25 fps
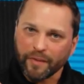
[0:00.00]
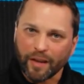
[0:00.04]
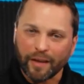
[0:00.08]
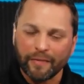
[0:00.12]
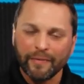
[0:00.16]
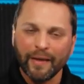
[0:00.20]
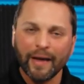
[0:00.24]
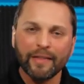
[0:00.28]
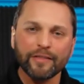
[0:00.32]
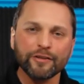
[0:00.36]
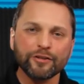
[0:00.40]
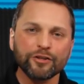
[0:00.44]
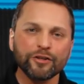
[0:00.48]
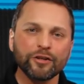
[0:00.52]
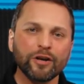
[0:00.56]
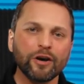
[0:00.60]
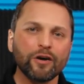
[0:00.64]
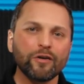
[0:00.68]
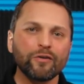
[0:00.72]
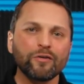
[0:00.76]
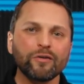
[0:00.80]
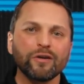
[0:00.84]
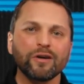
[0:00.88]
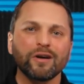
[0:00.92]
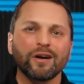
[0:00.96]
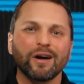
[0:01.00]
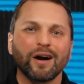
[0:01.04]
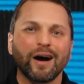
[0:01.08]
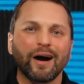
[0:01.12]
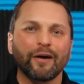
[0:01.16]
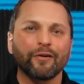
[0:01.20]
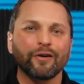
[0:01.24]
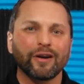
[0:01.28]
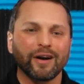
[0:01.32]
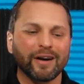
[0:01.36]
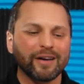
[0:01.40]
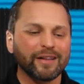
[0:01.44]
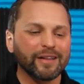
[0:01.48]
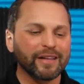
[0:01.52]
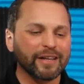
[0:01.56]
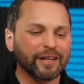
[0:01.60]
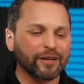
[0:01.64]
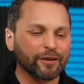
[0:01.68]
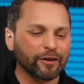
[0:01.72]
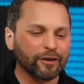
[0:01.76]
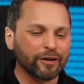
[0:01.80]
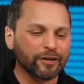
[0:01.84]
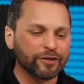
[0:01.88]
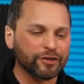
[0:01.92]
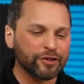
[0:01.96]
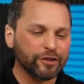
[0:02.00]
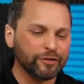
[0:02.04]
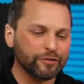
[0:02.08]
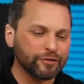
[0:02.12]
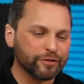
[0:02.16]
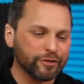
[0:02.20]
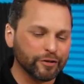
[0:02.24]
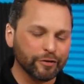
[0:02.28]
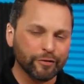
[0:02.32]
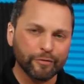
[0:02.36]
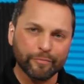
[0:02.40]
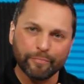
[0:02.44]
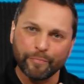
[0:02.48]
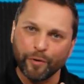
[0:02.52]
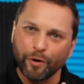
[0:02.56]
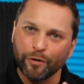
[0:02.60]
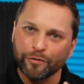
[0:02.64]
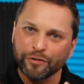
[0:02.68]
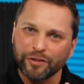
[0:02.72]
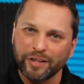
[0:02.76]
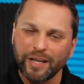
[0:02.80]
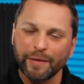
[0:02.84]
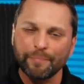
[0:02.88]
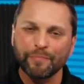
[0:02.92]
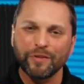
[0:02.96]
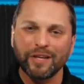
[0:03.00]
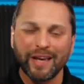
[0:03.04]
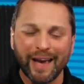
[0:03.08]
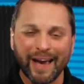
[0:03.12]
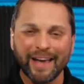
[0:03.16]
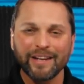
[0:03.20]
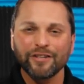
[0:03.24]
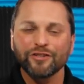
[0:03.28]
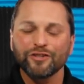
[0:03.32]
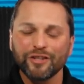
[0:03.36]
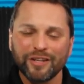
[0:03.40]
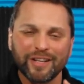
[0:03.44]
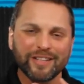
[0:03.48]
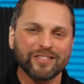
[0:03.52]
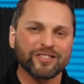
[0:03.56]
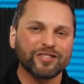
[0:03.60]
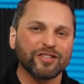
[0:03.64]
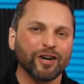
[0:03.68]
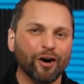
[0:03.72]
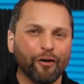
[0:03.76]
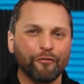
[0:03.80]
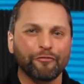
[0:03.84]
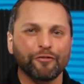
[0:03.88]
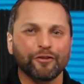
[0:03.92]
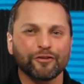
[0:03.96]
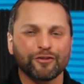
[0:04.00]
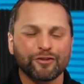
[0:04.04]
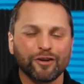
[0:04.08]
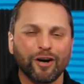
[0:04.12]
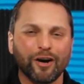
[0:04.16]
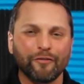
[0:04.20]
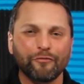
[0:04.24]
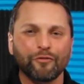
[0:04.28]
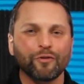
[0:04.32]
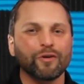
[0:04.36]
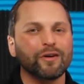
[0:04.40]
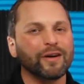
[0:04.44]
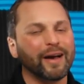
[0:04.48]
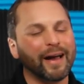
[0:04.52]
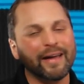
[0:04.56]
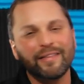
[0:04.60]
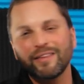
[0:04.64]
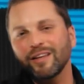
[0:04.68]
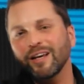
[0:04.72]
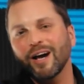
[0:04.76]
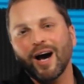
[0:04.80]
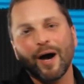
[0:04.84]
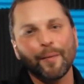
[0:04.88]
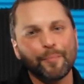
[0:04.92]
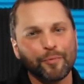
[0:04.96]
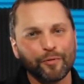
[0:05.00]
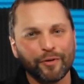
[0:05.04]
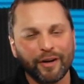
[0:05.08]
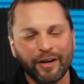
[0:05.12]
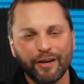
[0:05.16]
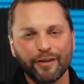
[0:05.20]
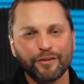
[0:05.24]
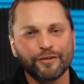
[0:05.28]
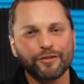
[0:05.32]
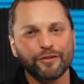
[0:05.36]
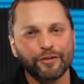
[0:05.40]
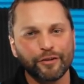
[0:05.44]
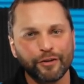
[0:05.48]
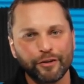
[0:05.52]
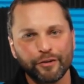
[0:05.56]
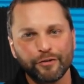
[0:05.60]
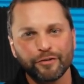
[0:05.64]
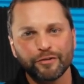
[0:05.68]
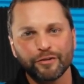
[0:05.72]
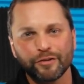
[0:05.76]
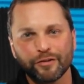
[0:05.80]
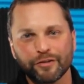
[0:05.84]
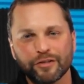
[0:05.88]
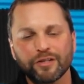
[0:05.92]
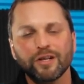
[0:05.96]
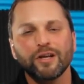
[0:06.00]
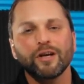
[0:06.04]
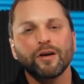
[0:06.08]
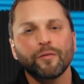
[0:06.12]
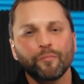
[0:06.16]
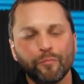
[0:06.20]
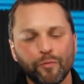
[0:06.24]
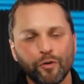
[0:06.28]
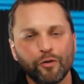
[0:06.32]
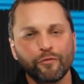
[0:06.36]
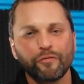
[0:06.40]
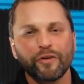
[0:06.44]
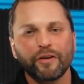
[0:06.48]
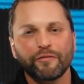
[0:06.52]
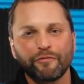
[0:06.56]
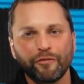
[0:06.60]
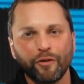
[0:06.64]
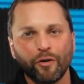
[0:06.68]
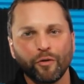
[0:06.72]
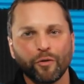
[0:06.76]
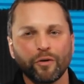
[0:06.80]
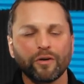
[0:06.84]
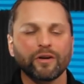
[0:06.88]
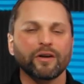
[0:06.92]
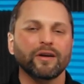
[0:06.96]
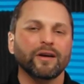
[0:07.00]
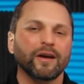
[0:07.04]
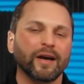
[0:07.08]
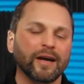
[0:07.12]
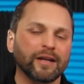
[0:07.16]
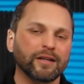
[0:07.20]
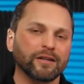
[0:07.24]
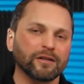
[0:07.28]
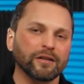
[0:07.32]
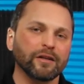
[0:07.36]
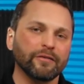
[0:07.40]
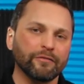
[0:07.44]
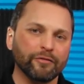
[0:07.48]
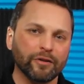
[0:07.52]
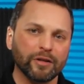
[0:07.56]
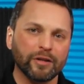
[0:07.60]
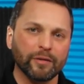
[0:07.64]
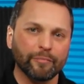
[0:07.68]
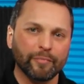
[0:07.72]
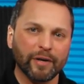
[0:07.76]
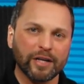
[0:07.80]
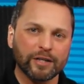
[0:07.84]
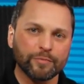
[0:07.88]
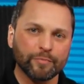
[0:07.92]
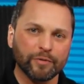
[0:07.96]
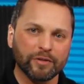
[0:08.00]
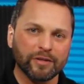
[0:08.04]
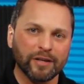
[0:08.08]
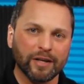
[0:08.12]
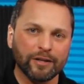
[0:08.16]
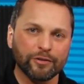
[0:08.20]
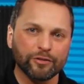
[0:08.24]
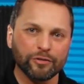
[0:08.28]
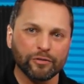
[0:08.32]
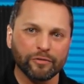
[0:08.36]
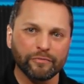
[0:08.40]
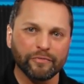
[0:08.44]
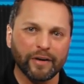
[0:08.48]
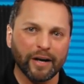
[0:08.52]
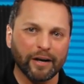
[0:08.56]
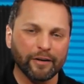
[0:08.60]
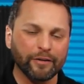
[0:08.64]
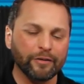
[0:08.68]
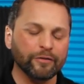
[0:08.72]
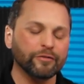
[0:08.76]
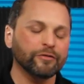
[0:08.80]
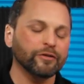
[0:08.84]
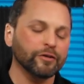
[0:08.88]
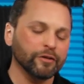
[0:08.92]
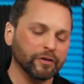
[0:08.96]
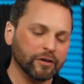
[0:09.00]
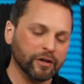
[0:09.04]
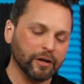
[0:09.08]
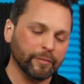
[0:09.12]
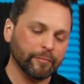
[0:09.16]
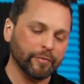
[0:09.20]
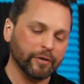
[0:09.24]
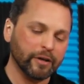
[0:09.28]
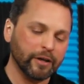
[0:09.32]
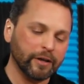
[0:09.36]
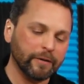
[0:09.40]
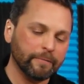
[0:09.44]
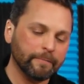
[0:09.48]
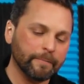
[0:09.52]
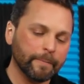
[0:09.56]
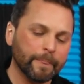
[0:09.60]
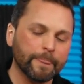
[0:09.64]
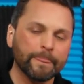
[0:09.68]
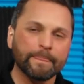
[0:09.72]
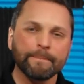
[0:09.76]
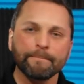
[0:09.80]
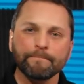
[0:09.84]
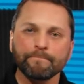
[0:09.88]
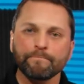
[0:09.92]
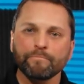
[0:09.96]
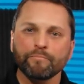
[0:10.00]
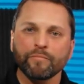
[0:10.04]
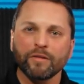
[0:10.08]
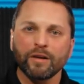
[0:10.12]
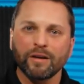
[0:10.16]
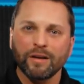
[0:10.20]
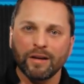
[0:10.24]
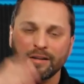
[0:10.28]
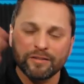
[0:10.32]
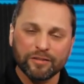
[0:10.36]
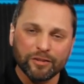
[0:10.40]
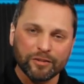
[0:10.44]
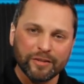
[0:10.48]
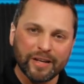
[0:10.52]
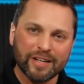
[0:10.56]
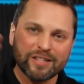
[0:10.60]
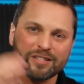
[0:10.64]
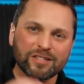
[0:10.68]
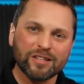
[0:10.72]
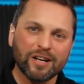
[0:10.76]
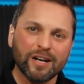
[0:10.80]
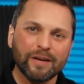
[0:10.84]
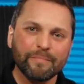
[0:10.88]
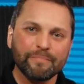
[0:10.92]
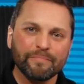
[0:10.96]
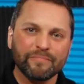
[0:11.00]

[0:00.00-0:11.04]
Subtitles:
Now that you know, I would highly encourage you to both keep the engine itself, your software, and the operators, your users, moving forward and delivering the best potential value to your company. Until next time,